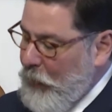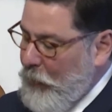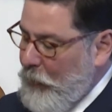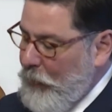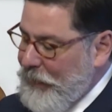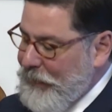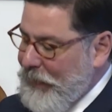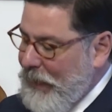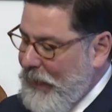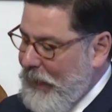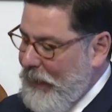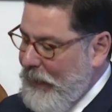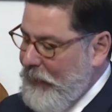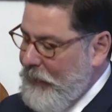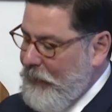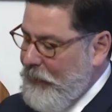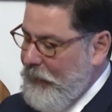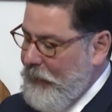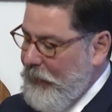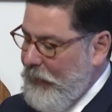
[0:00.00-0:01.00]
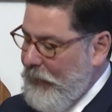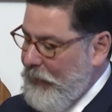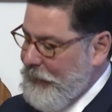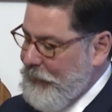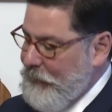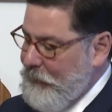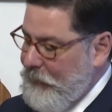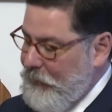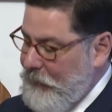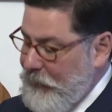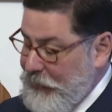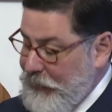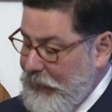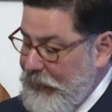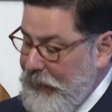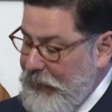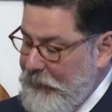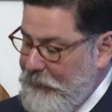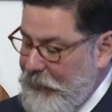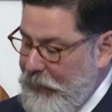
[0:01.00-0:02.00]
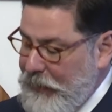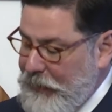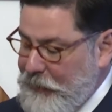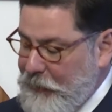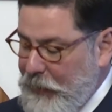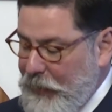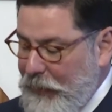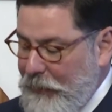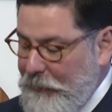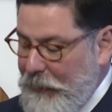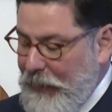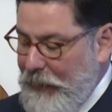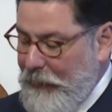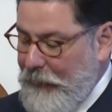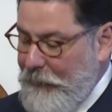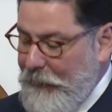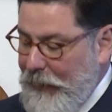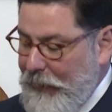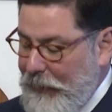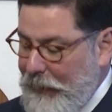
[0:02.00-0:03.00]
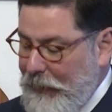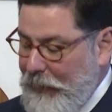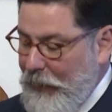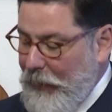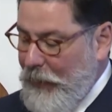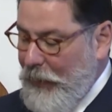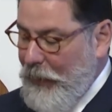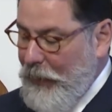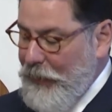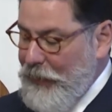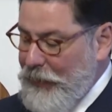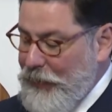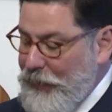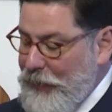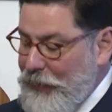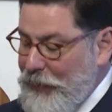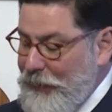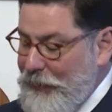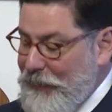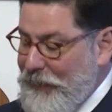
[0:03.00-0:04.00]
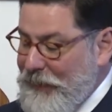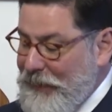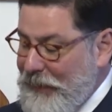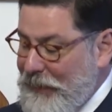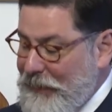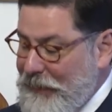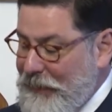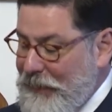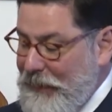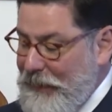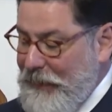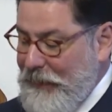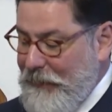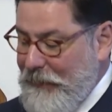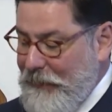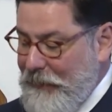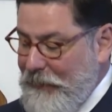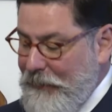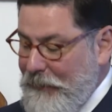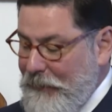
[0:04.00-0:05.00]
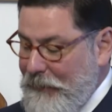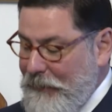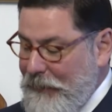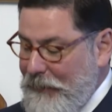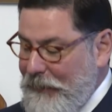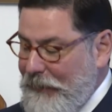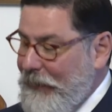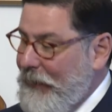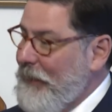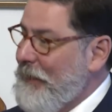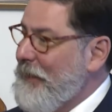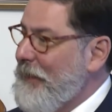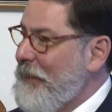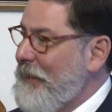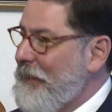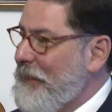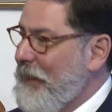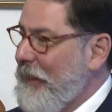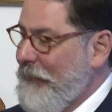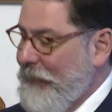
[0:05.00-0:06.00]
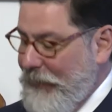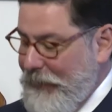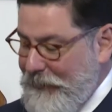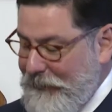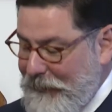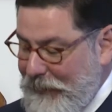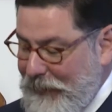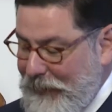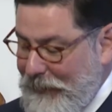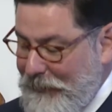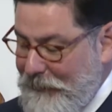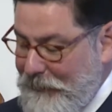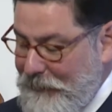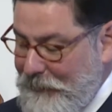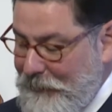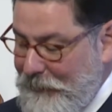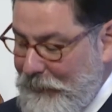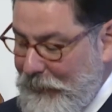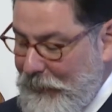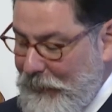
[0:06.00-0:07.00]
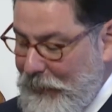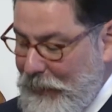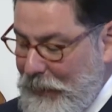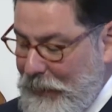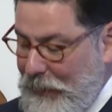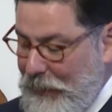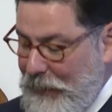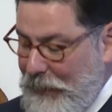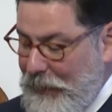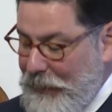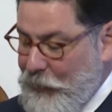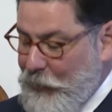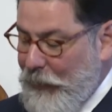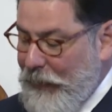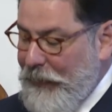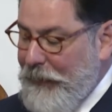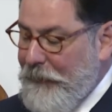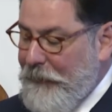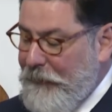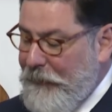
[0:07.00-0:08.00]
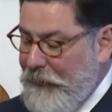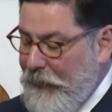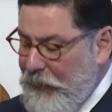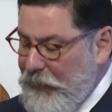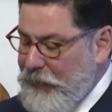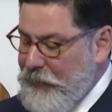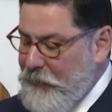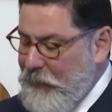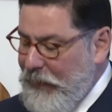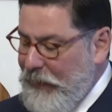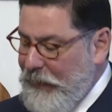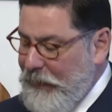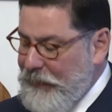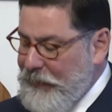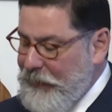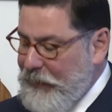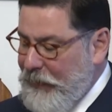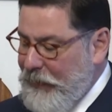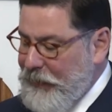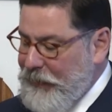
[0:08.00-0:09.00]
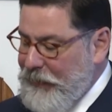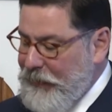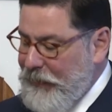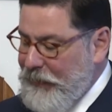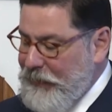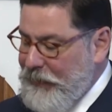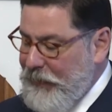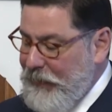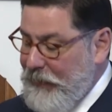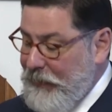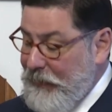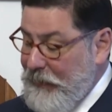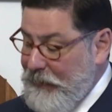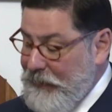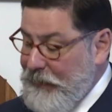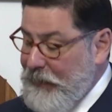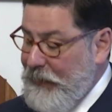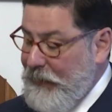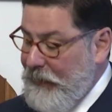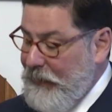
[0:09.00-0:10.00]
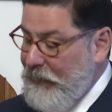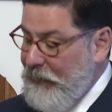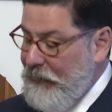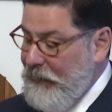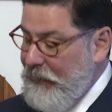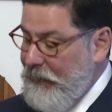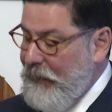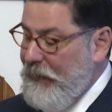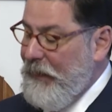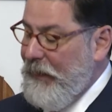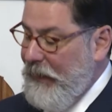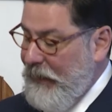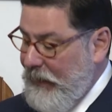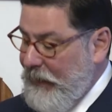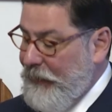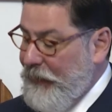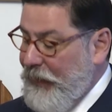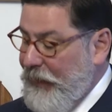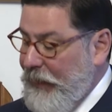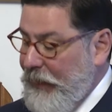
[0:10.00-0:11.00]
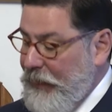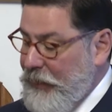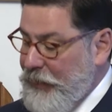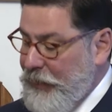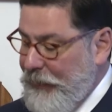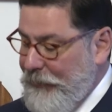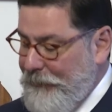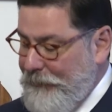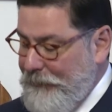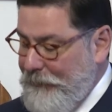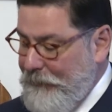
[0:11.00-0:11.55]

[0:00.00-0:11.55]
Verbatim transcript: was hired as a City of Pittsburgh paramedic on June 16, 1975, as one of the first medics in our city and the nation.